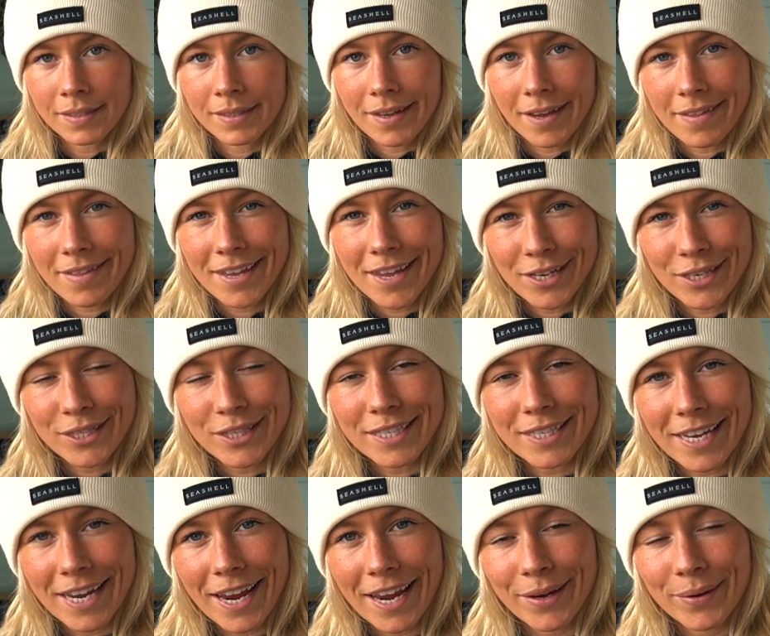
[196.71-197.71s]
At the end of the
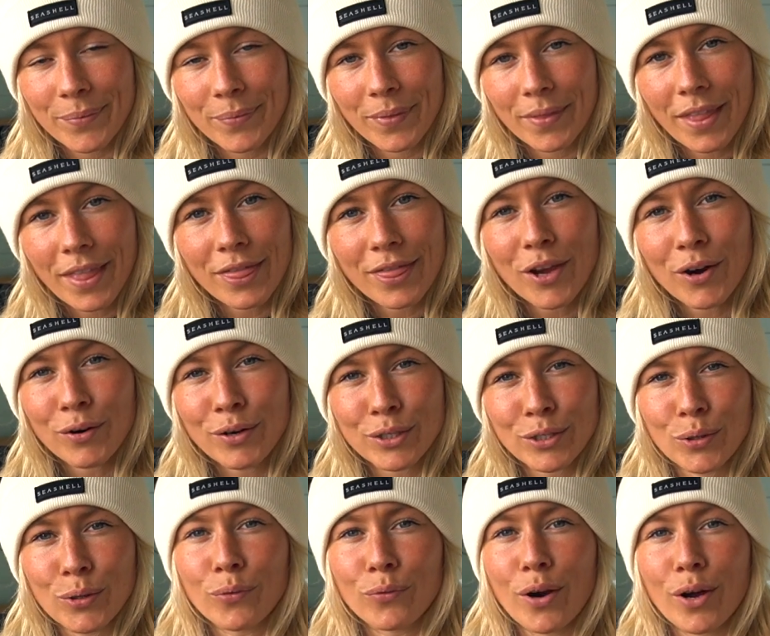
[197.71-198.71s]
day, there is
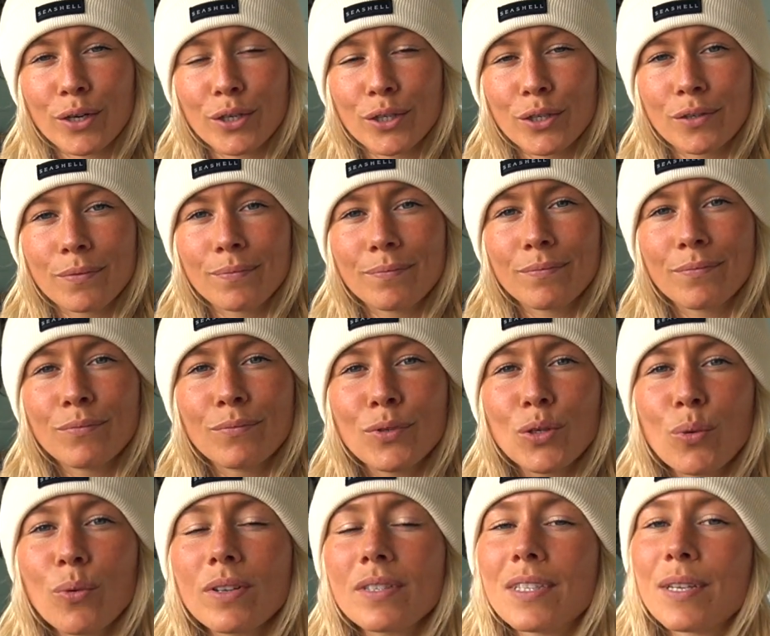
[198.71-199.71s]
no rush.
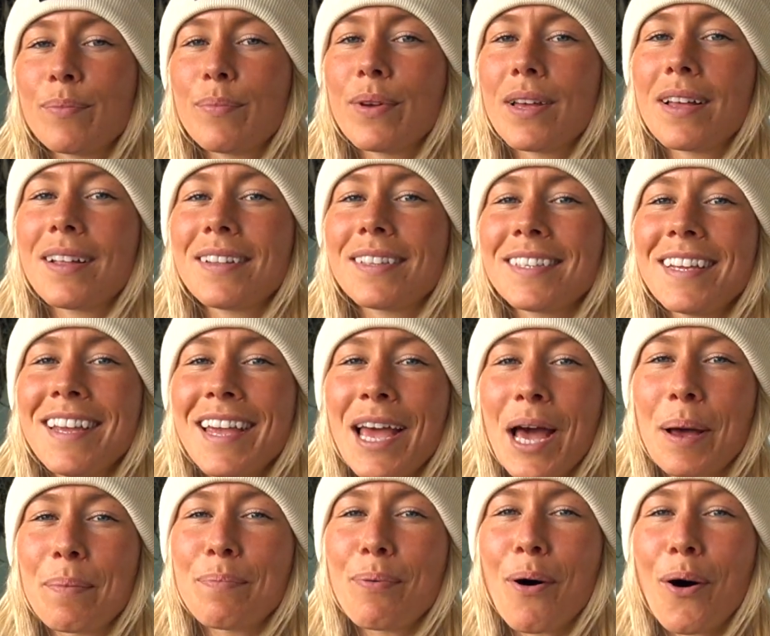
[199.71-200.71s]
You want to build
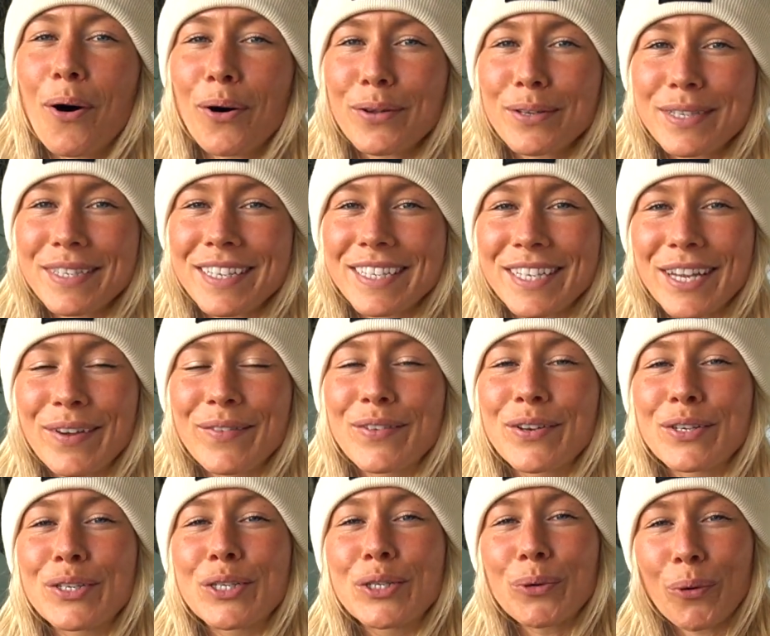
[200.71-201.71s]
a positive and
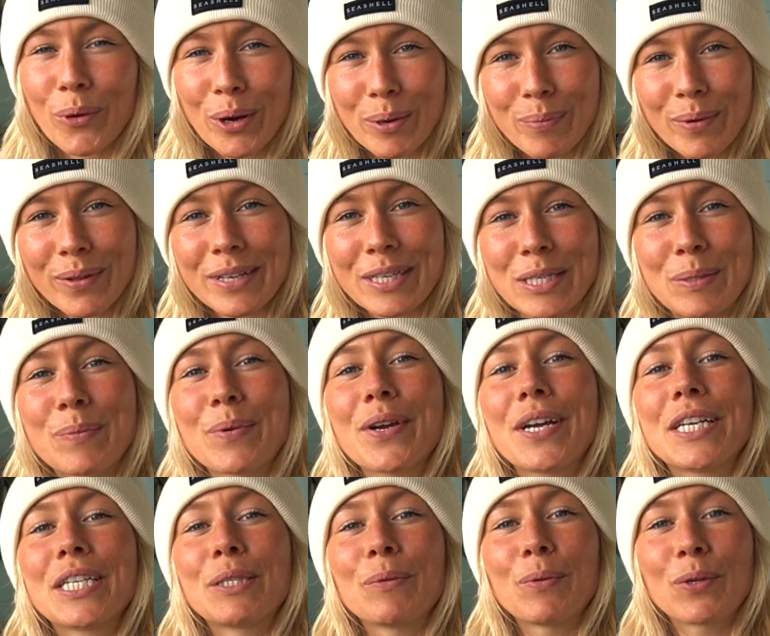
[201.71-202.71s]
enjoyable
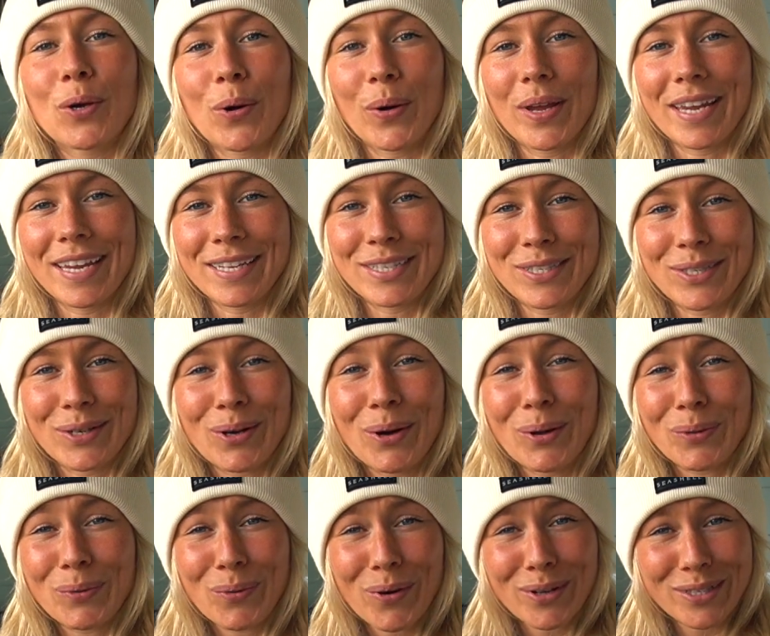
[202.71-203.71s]
experience with going into
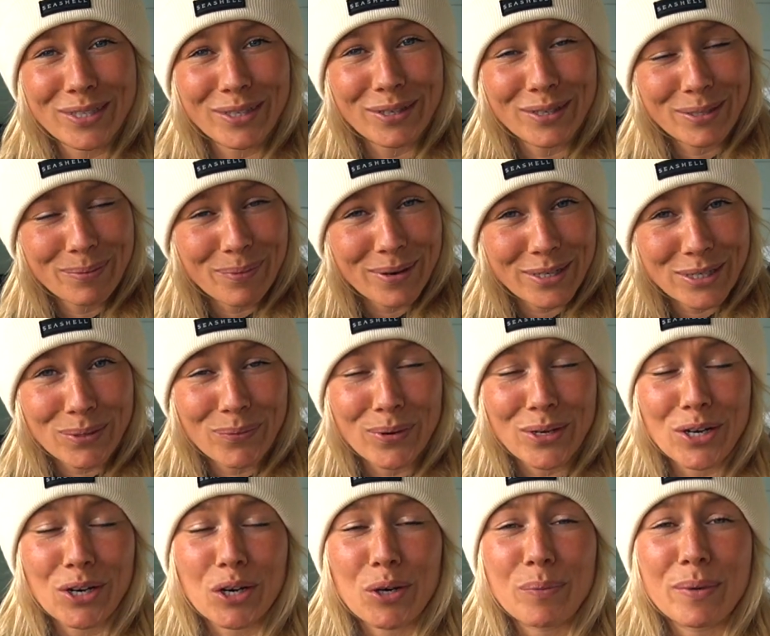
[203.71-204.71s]
cold water, especially when
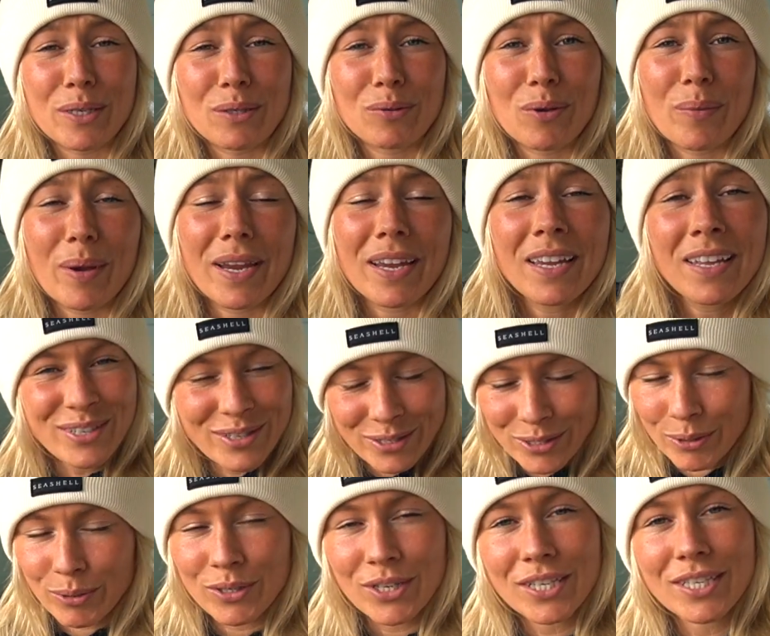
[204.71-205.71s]
you're going to be swimming.
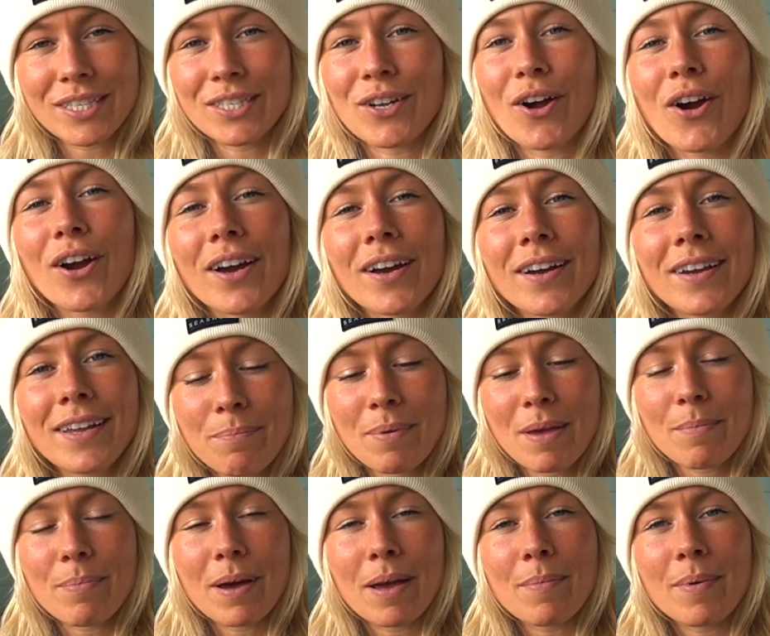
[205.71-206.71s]
So just start
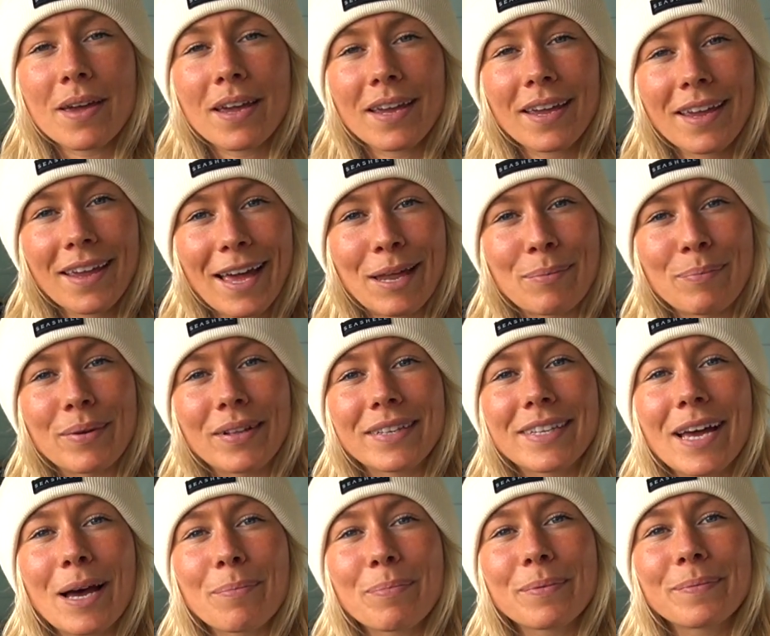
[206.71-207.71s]
bit by bit and build
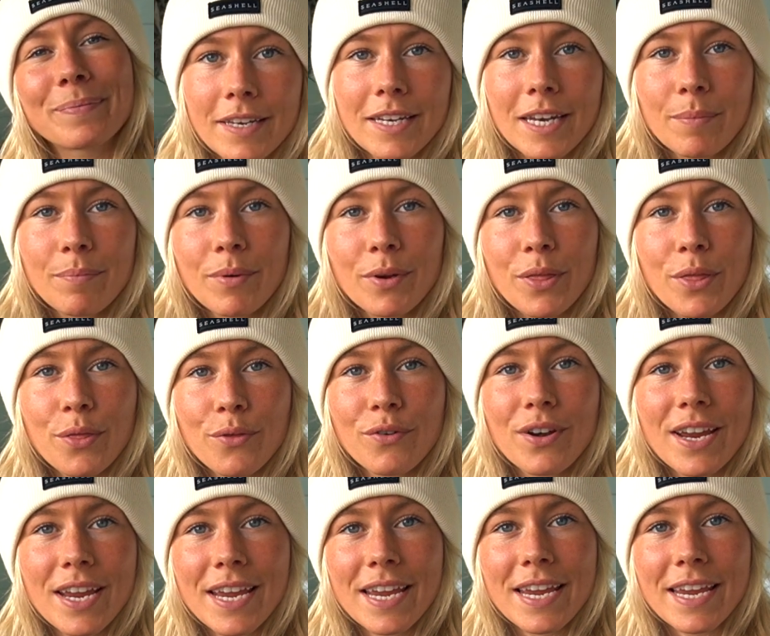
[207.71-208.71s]
up. Number
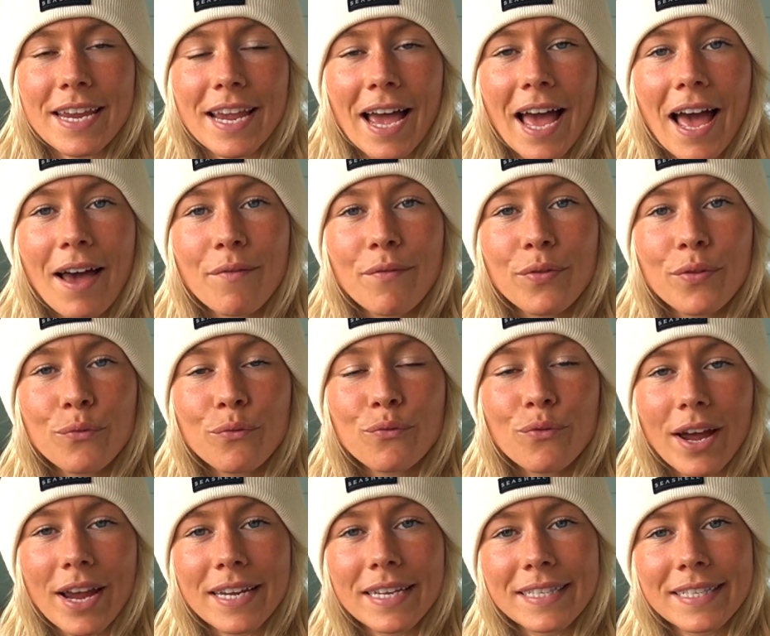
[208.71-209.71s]
3, have the
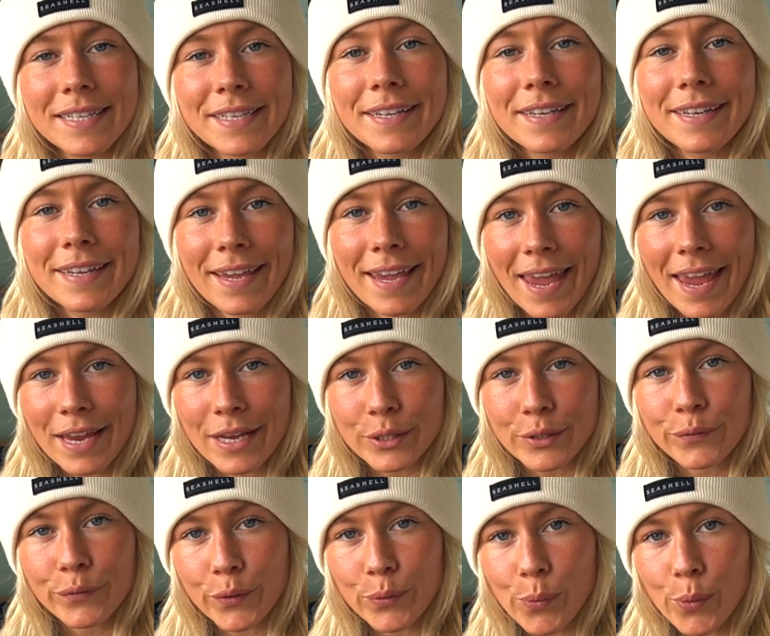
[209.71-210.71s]
right kit
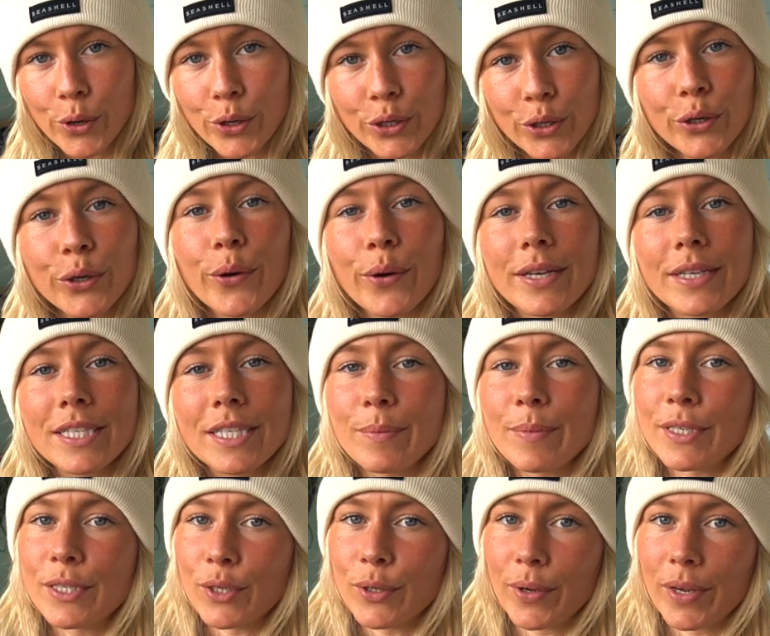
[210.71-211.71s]
for what you're going to
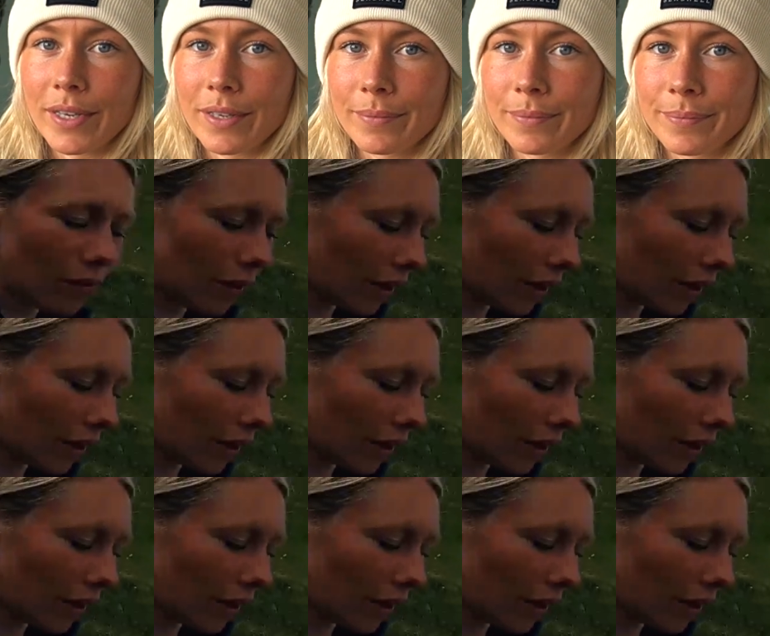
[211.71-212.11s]
be doing.